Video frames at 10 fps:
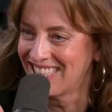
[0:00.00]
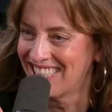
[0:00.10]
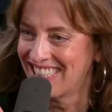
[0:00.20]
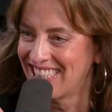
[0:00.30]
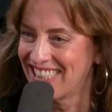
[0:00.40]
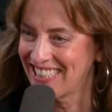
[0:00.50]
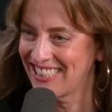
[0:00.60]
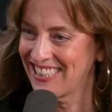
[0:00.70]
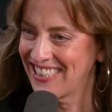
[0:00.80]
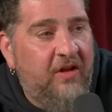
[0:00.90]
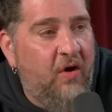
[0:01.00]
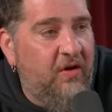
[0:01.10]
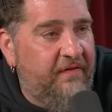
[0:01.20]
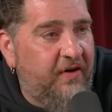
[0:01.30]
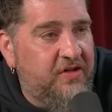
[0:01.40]
right now you're in jail alone,
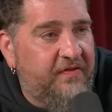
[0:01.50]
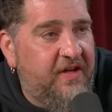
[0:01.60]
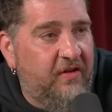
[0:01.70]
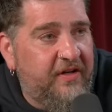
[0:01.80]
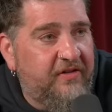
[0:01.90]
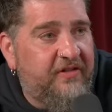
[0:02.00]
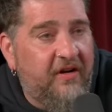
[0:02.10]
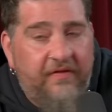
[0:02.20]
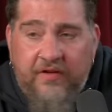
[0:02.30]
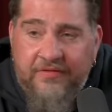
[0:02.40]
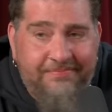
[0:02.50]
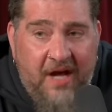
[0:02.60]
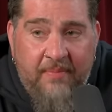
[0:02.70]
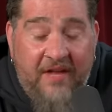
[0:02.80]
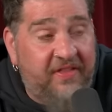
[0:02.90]
on the verge of killing yourself. Goes,
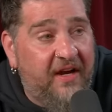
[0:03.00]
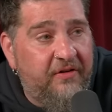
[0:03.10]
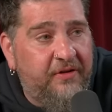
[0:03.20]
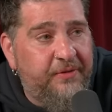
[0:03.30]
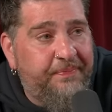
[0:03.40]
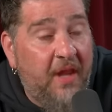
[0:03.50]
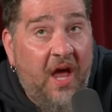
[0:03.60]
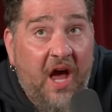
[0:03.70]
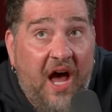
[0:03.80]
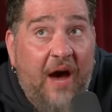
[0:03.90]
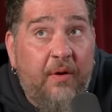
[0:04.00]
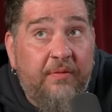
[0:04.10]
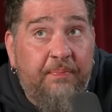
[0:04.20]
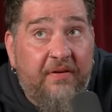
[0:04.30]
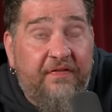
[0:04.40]
I'm not there, dude. I would
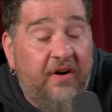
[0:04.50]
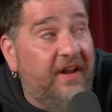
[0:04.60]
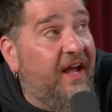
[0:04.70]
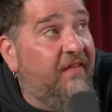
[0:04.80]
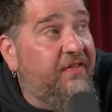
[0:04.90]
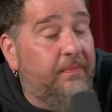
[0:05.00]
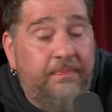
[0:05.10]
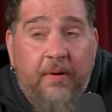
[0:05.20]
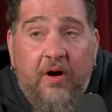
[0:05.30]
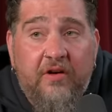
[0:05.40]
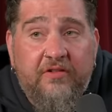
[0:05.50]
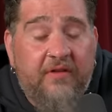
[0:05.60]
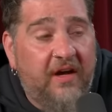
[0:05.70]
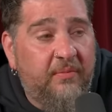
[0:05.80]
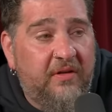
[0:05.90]
prefer to have the bars
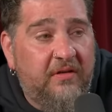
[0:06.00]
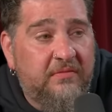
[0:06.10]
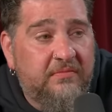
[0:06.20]
around me.